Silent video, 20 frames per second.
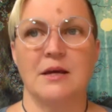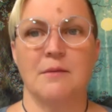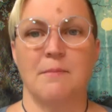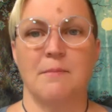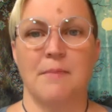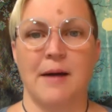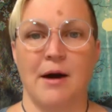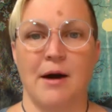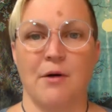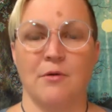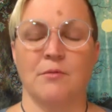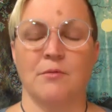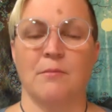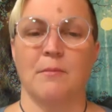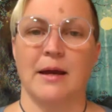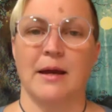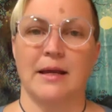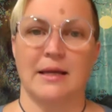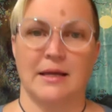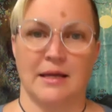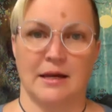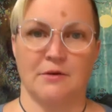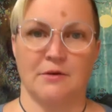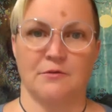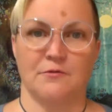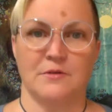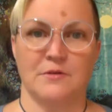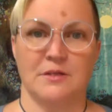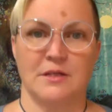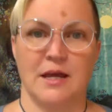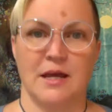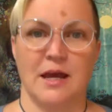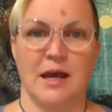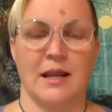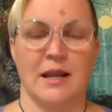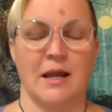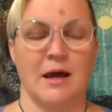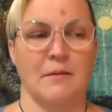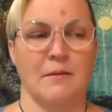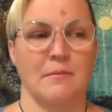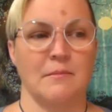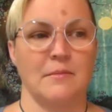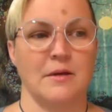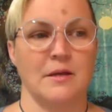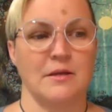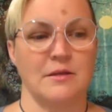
about my gift and I'm